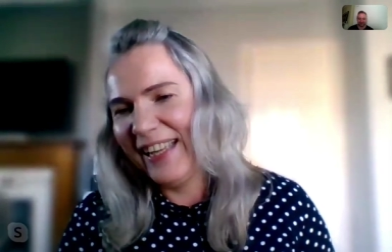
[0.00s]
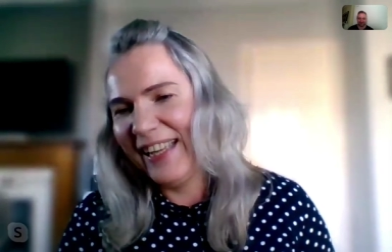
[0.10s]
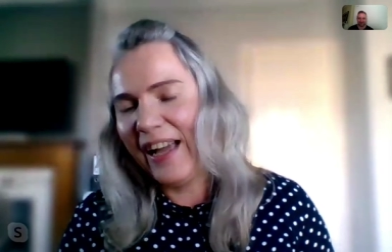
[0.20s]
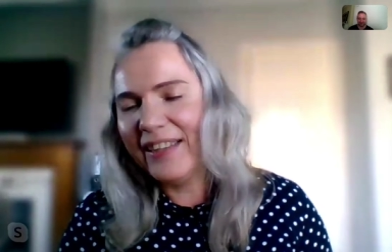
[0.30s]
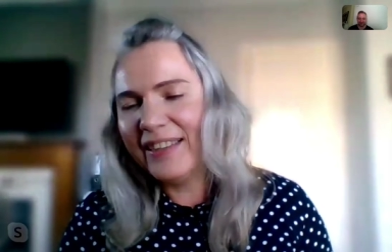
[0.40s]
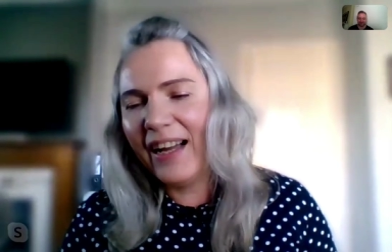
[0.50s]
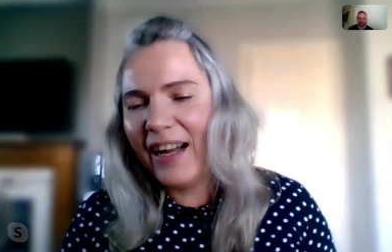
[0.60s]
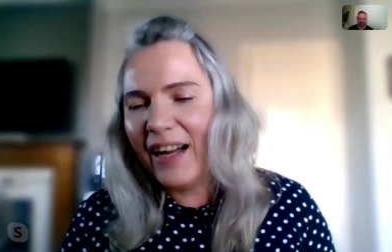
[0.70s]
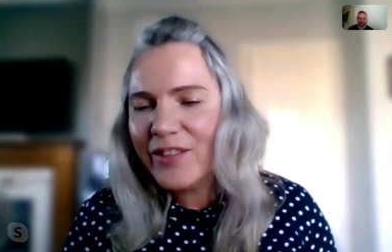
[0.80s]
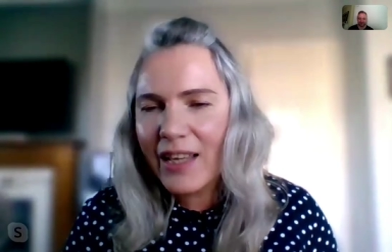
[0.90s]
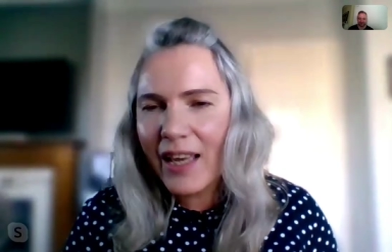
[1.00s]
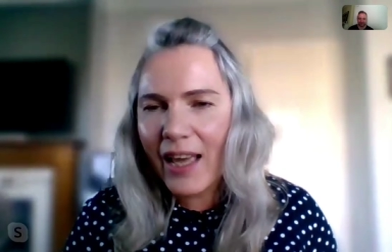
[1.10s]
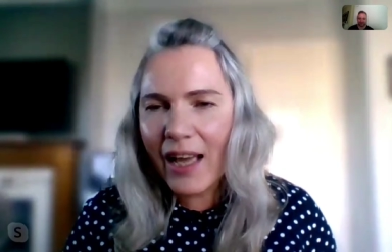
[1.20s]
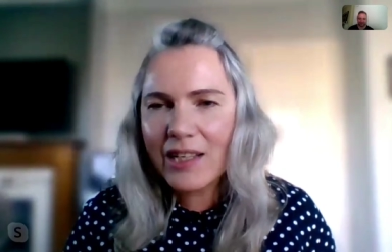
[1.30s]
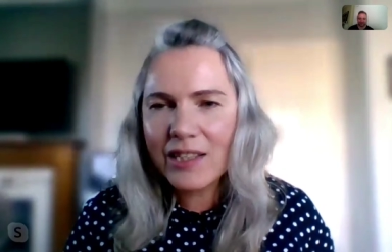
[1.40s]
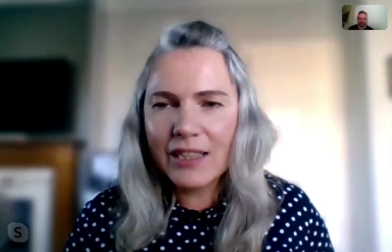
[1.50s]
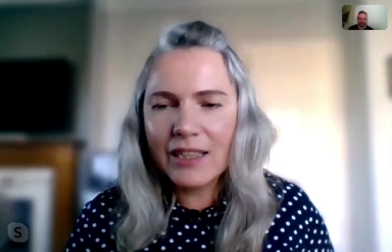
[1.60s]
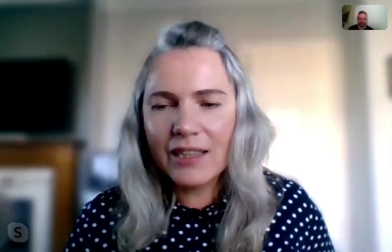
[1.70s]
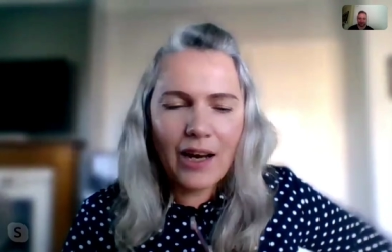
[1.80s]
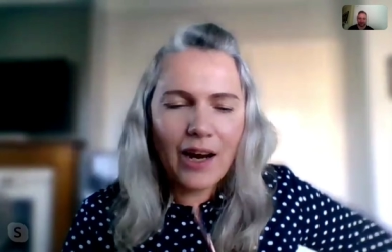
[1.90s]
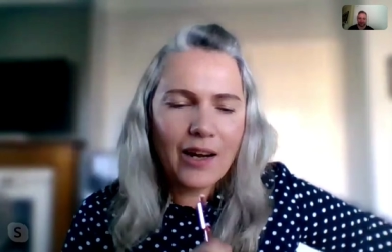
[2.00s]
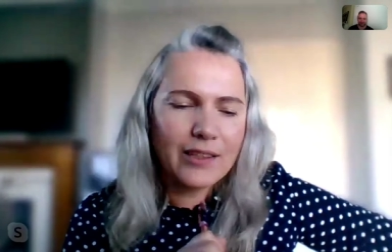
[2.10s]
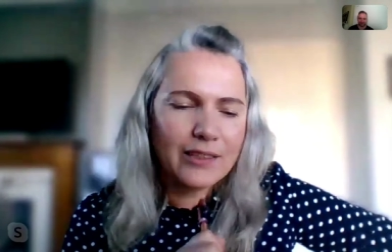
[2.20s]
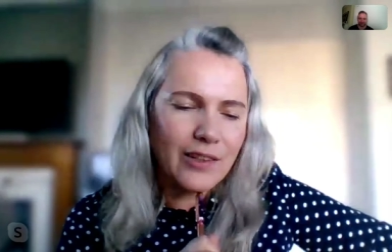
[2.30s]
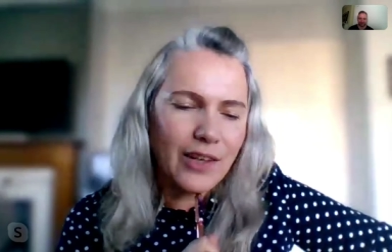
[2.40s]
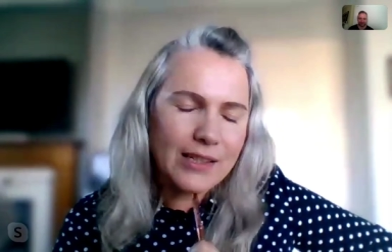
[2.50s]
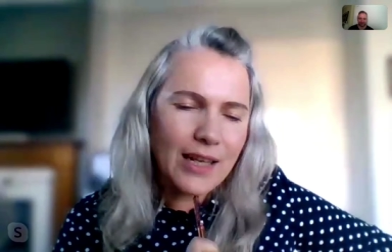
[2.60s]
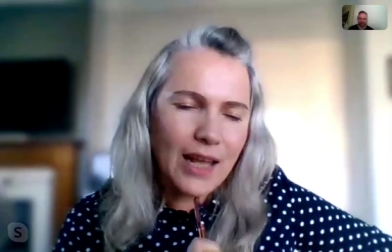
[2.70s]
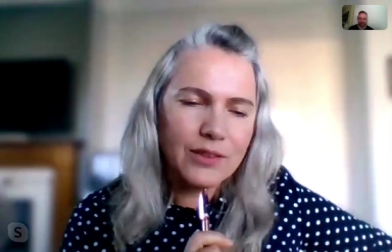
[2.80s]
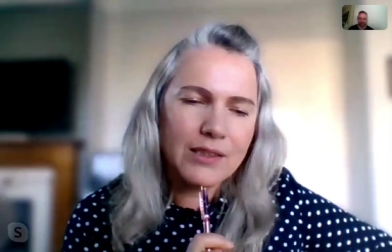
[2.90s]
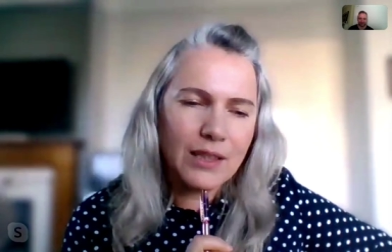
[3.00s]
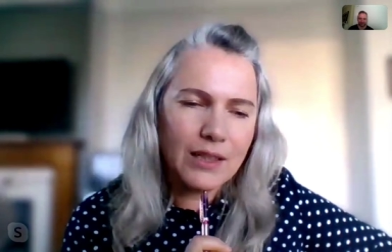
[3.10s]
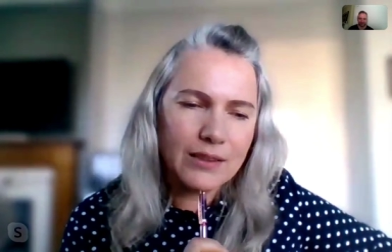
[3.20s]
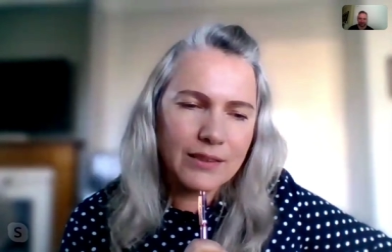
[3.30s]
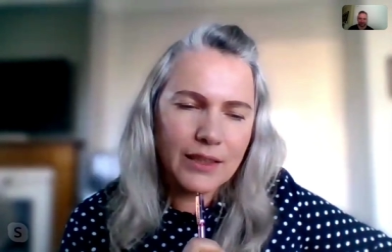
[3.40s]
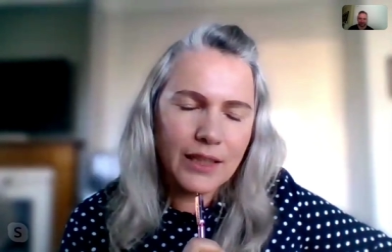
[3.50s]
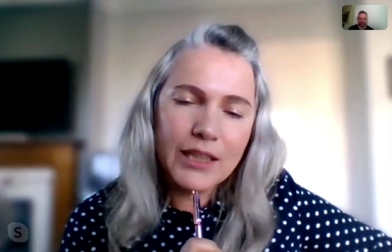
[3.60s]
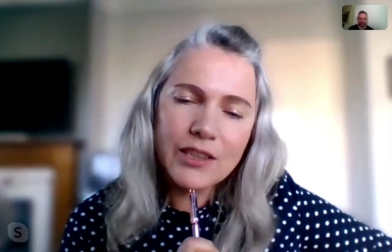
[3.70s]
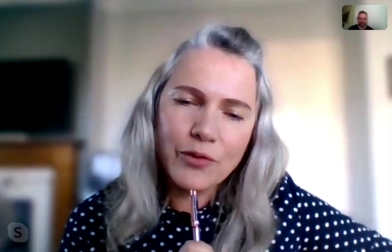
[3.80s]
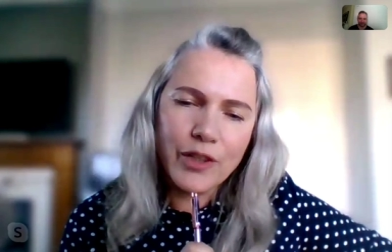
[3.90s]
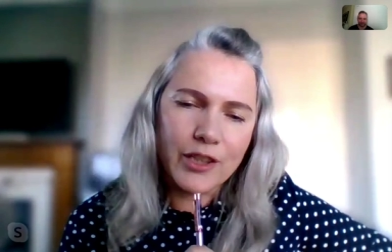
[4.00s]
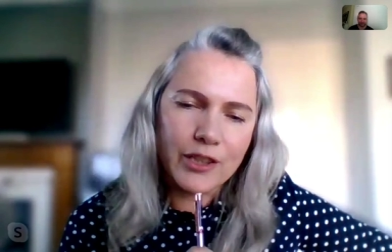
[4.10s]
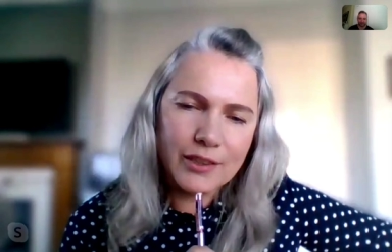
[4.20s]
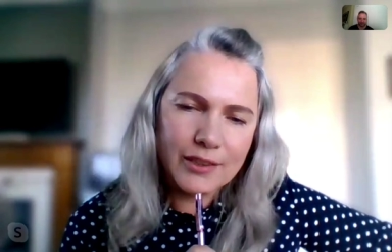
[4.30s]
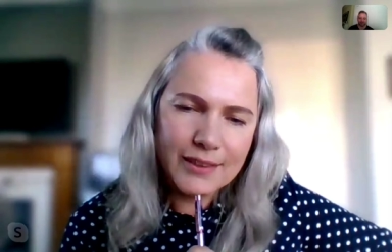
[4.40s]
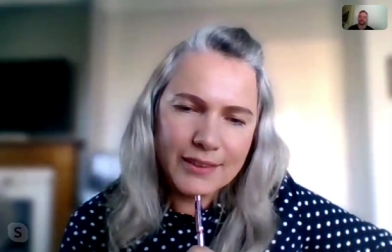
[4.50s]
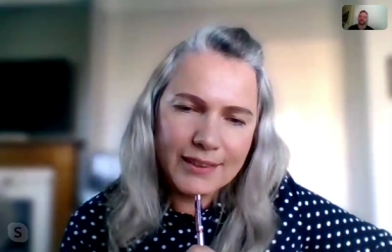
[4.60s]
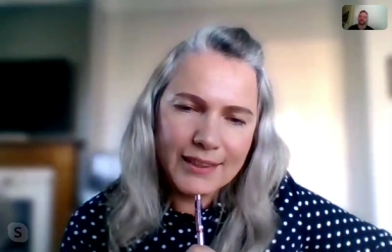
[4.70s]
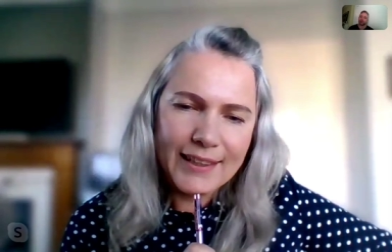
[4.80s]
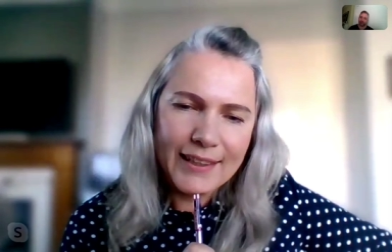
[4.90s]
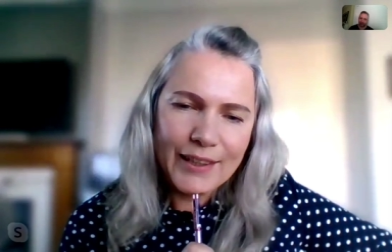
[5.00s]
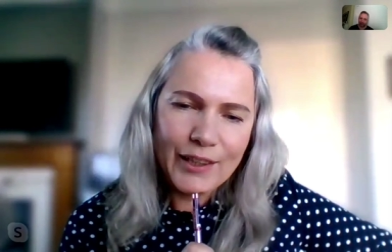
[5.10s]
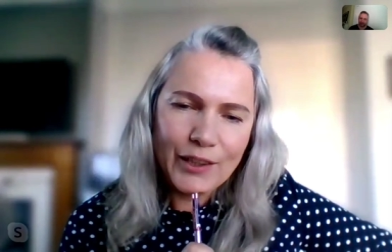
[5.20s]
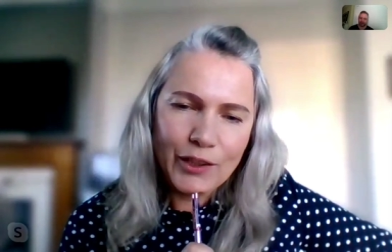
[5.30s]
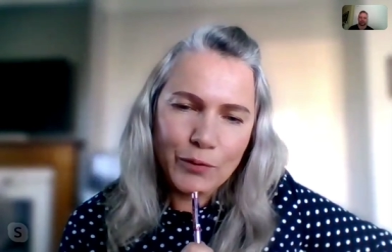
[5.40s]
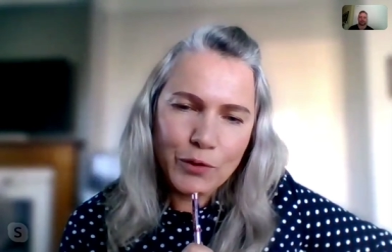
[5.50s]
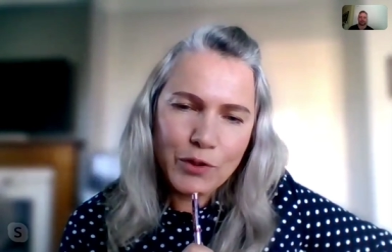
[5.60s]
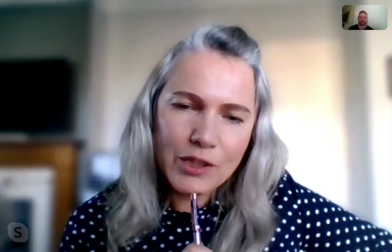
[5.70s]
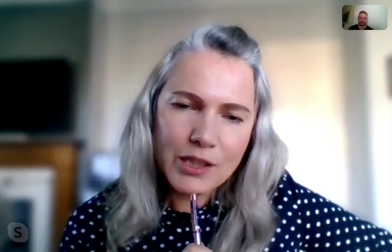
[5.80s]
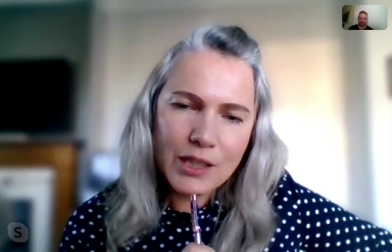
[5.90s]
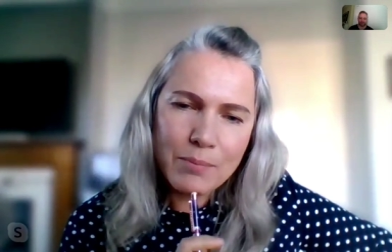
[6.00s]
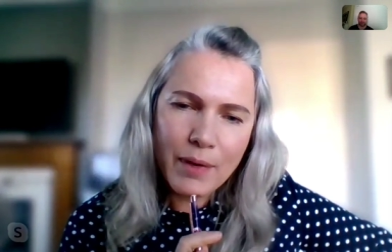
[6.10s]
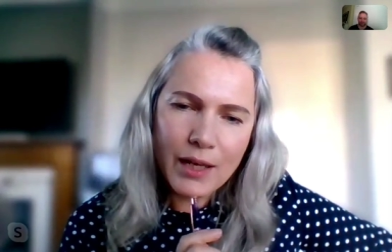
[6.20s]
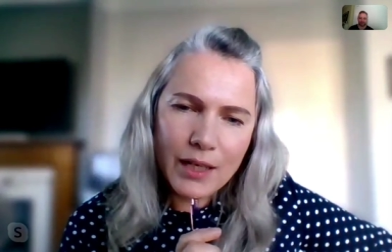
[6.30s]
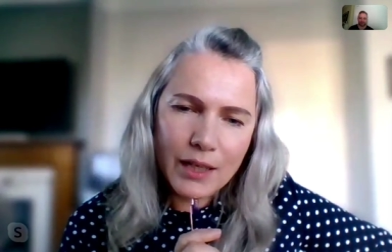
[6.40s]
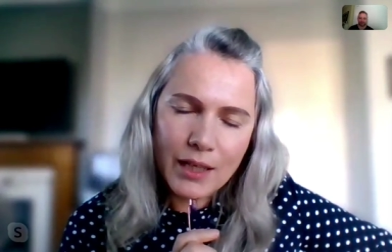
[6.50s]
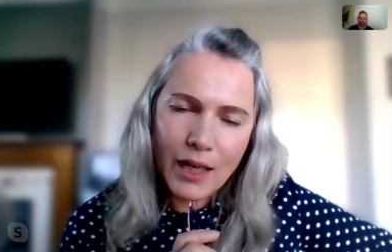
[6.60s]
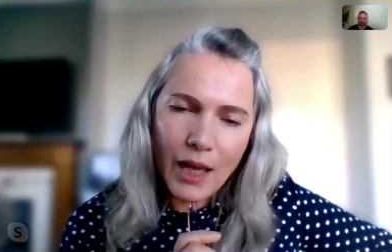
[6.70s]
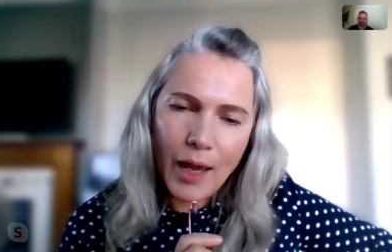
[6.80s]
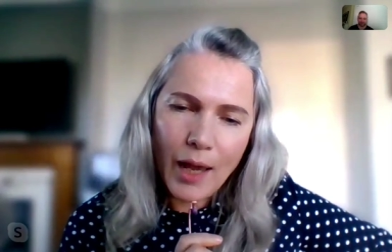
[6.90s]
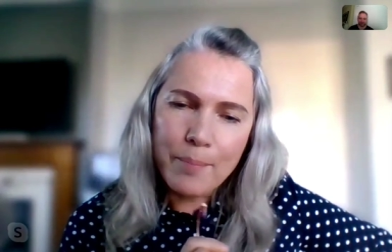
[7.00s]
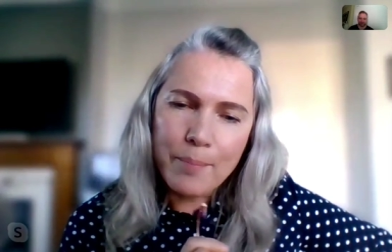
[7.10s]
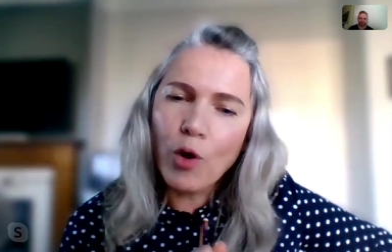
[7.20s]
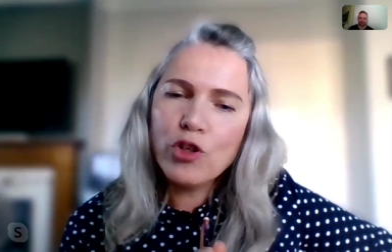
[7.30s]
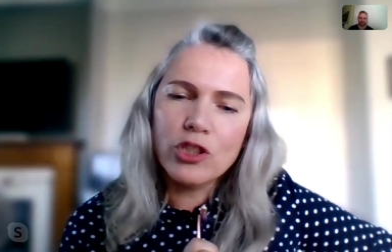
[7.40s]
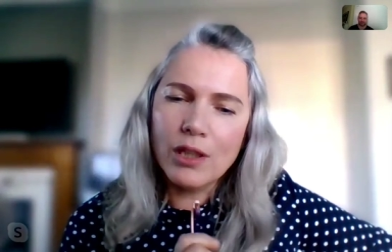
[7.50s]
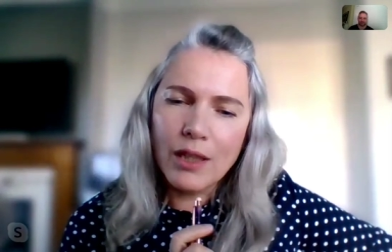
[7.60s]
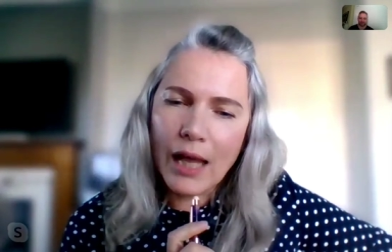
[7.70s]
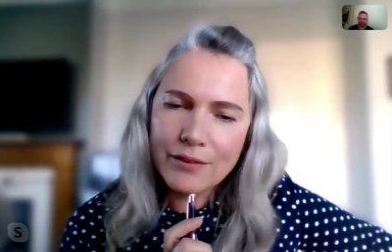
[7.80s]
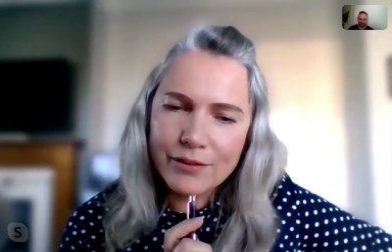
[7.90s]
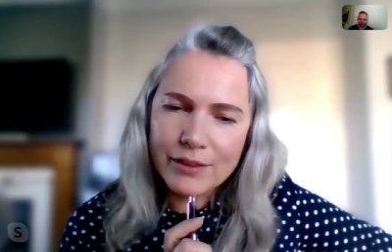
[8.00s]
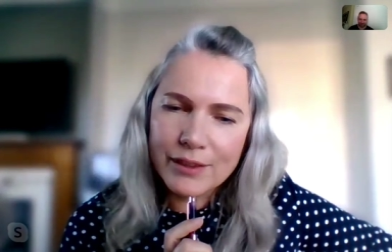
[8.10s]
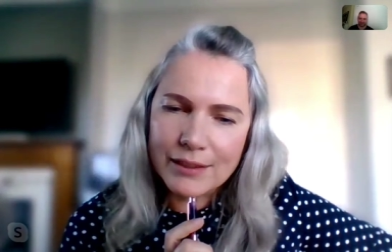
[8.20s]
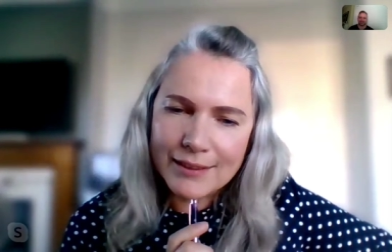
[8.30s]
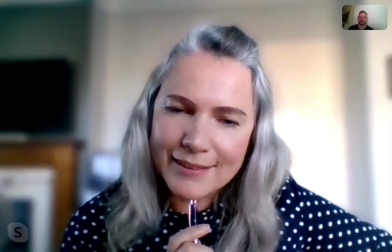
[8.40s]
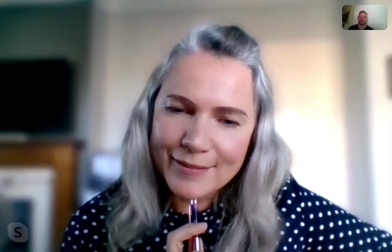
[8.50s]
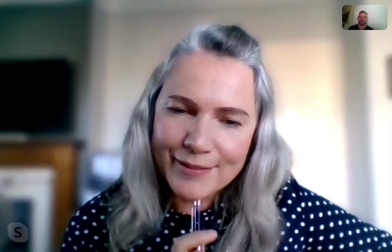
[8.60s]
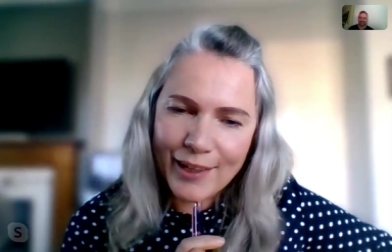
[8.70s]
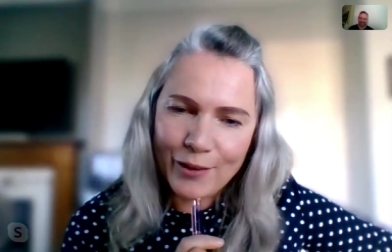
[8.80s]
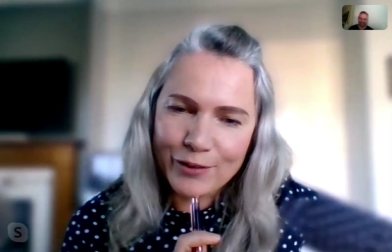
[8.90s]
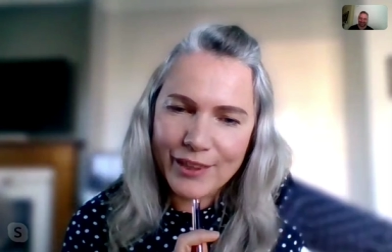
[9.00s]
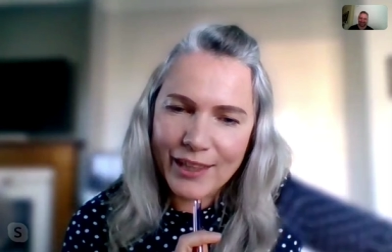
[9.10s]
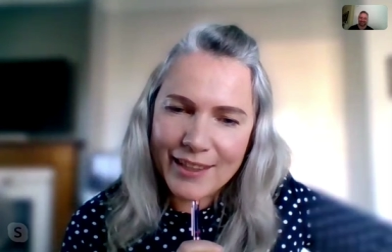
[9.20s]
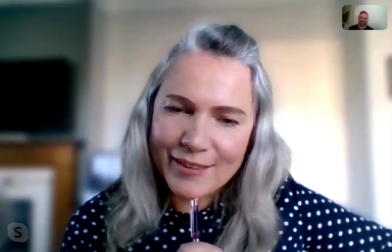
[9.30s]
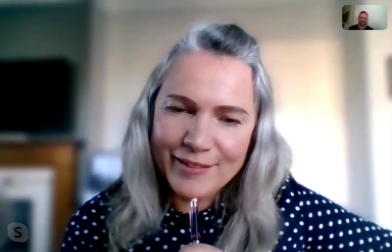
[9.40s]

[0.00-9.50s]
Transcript: I I would say actually characterize Latvians as introverts. Okay. You wouldn't see many emotional Latvians right. out there.